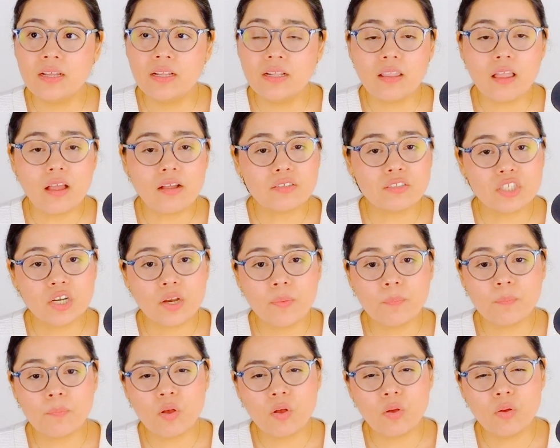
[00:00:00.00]

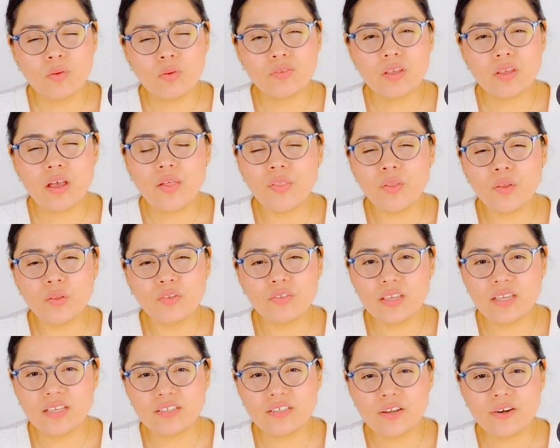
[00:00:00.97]
long-term goals, all those
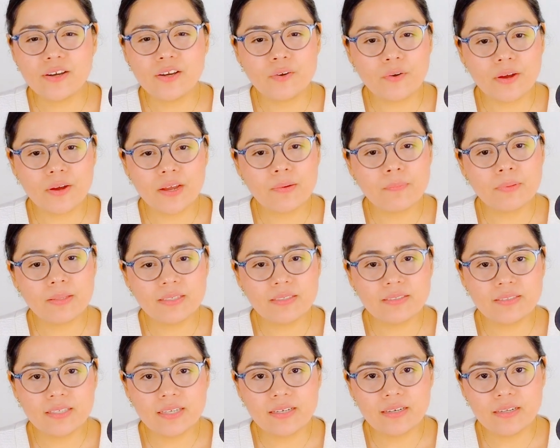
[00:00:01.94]
things are incredibly
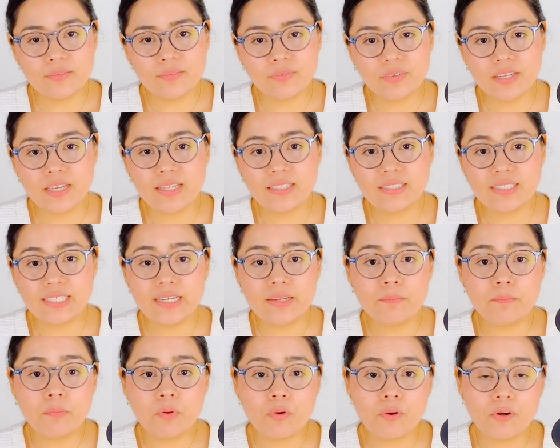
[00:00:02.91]
significant and
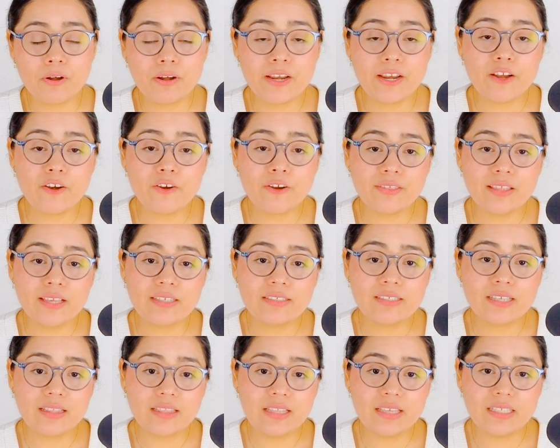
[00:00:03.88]
important, and are things
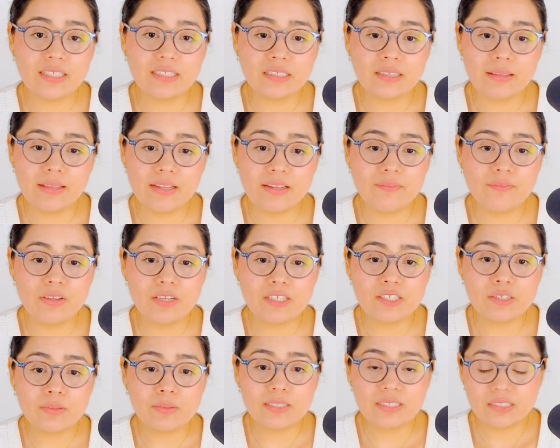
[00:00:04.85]
that this
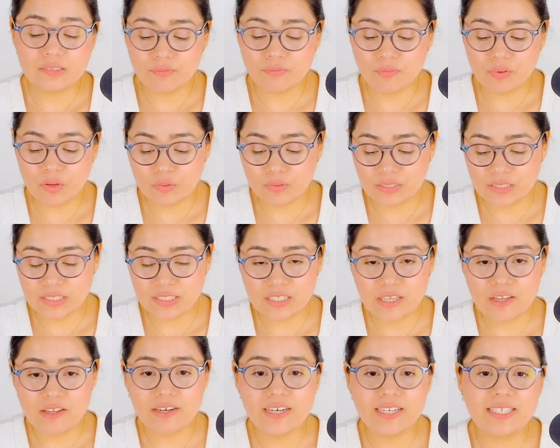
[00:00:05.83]
individual is focused
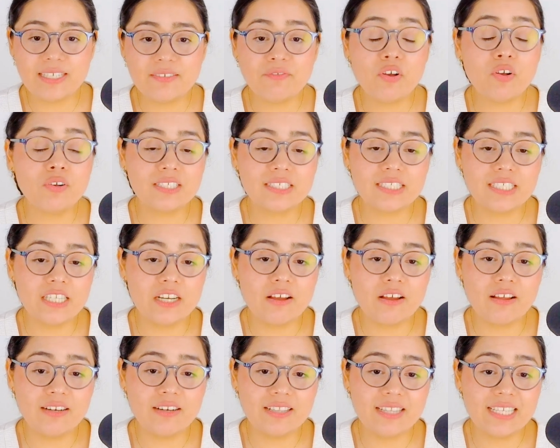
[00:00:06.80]
on, focusing
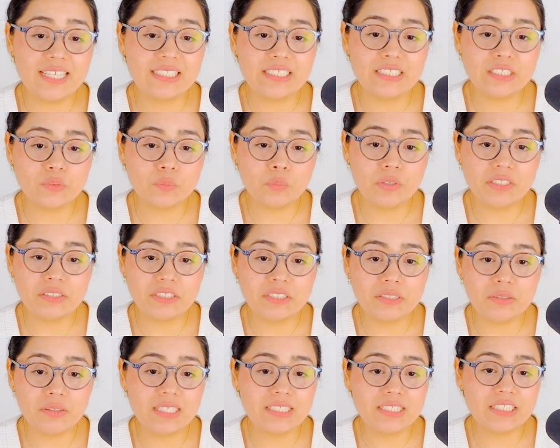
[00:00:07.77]
on. This is what,
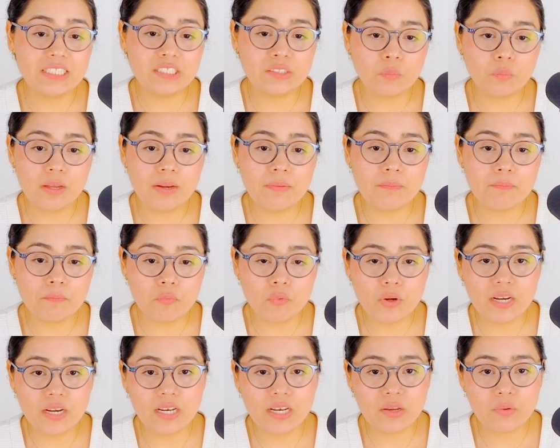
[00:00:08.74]
this is what
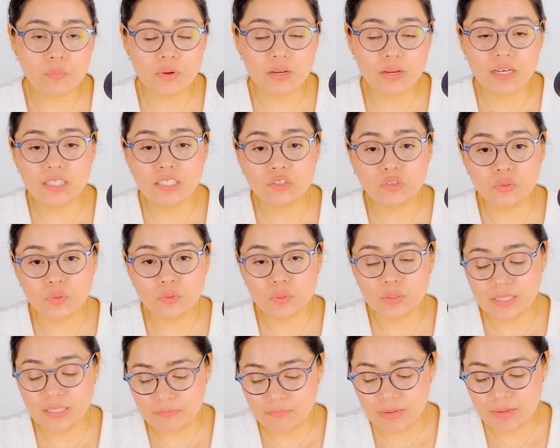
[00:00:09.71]
really, really,
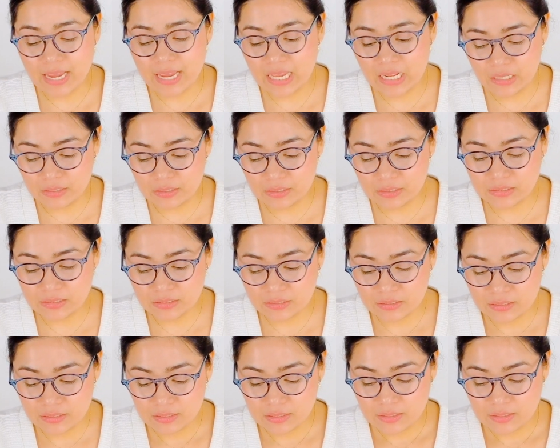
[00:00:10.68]
truly matters.